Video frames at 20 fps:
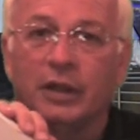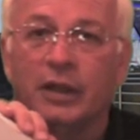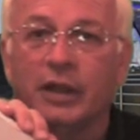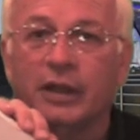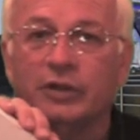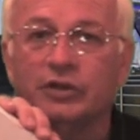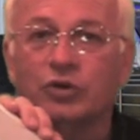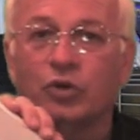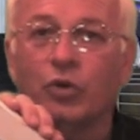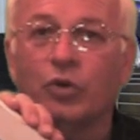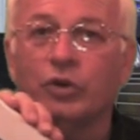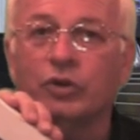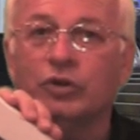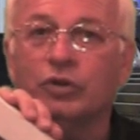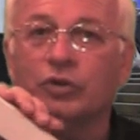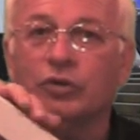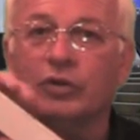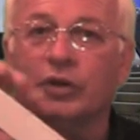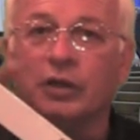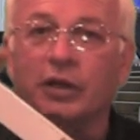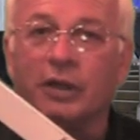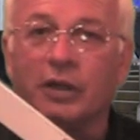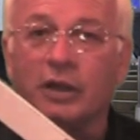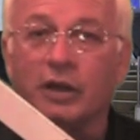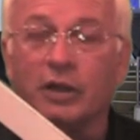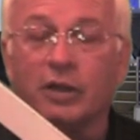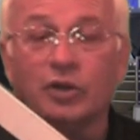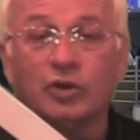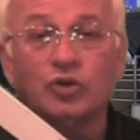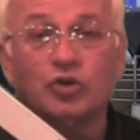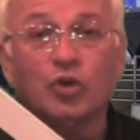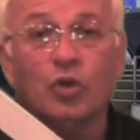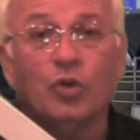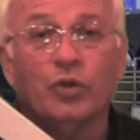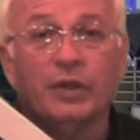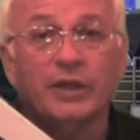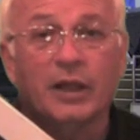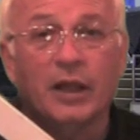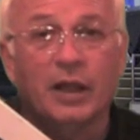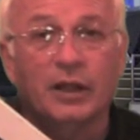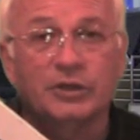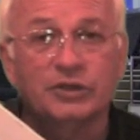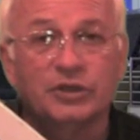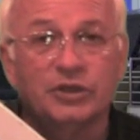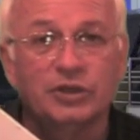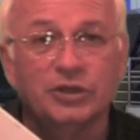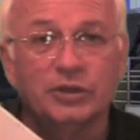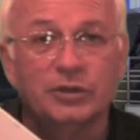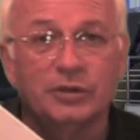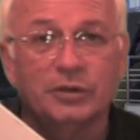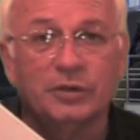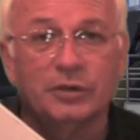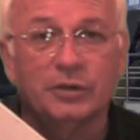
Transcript: Can it control the oxygen?